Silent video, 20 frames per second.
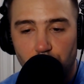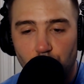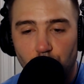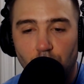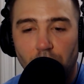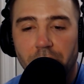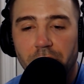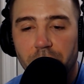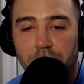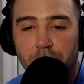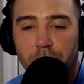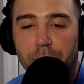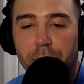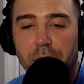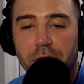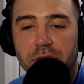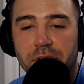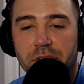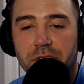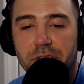a
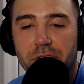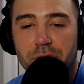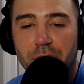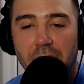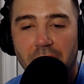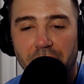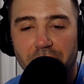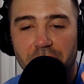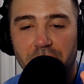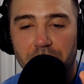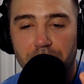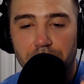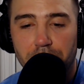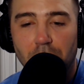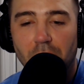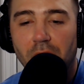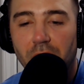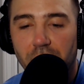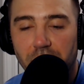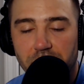wonderful person to have the
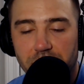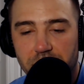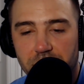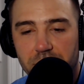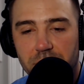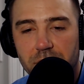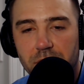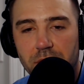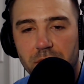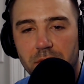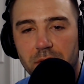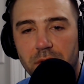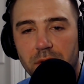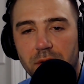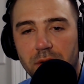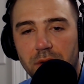balls